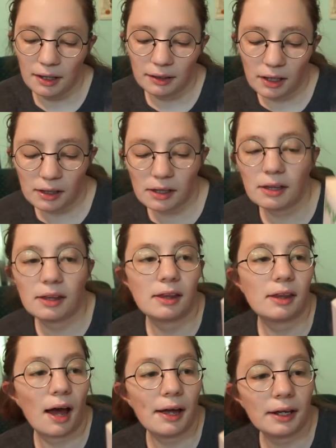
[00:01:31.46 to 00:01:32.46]
This is
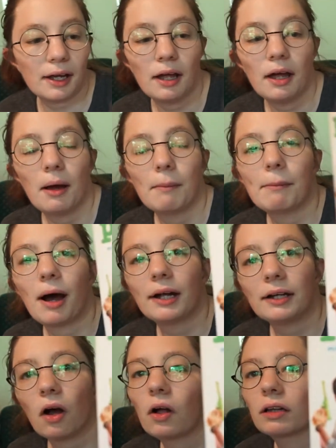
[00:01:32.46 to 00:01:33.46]
Psych,
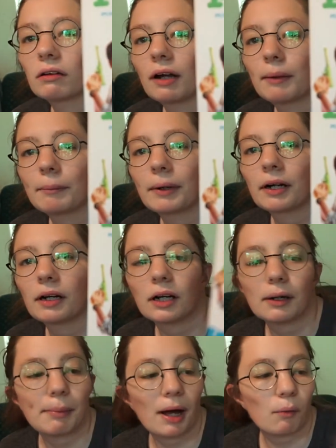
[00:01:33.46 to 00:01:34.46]
Mind Altering
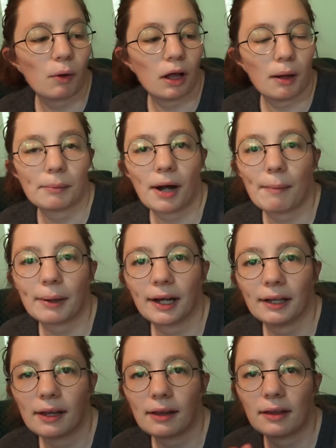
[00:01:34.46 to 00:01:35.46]
Murder by William
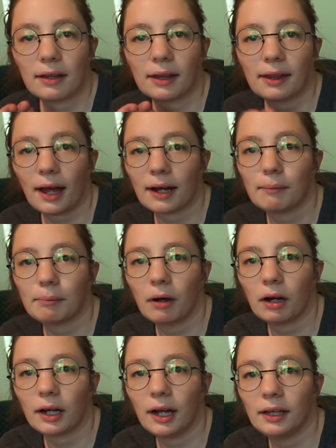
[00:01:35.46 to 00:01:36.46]
Rabican. This is the second
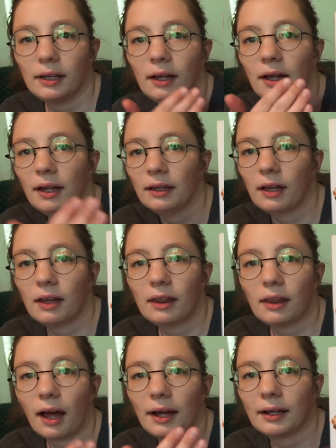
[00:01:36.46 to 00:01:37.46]
book in the
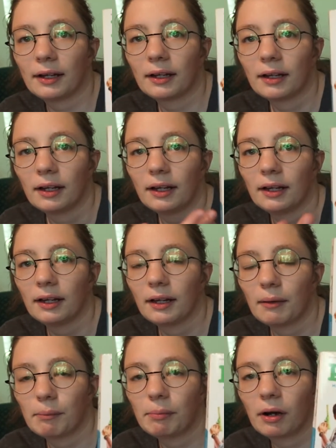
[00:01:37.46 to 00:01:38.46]
Psych
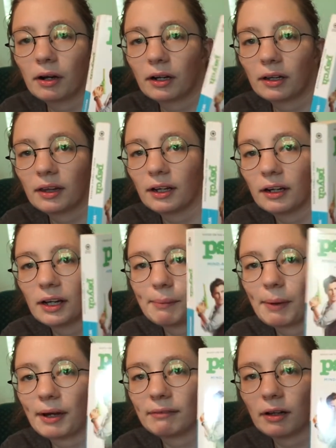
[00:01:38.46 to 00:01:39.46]
book series
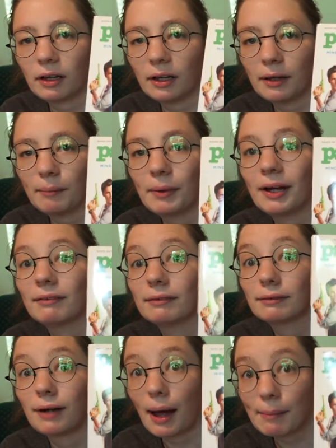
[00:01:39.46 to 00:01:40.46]
by William
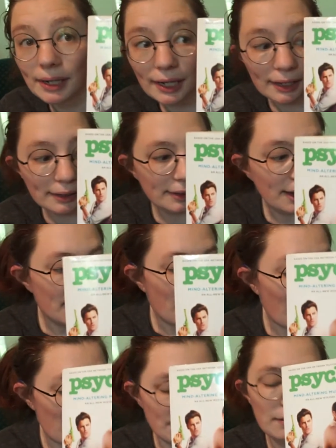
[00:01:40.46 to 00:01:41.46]
Rabican.
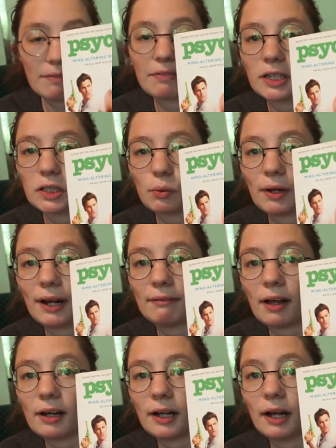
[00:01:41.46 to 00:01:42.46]
I have the first one. I
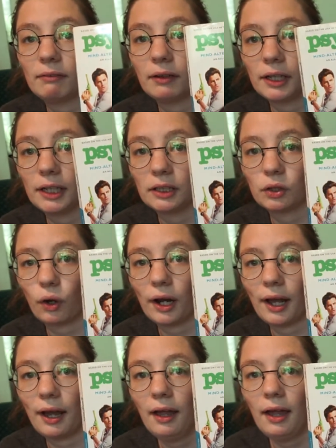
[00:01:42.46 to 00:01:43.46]
read it. I really enjoyed
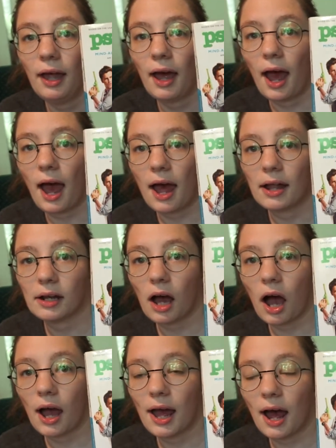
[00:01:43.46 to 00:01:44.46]
it, and
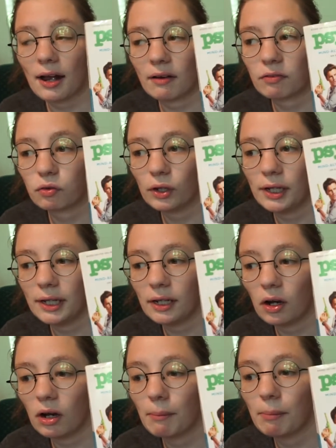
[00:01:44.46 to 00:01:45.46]
I had a free
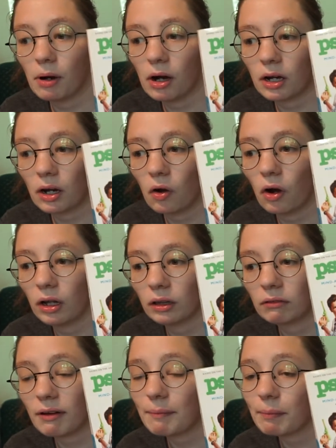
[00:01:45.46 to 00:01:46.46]
book on
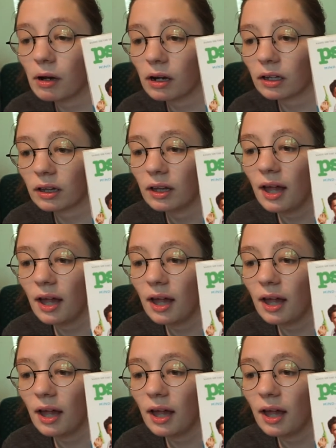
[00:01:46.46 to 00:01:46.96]
Thrift Books.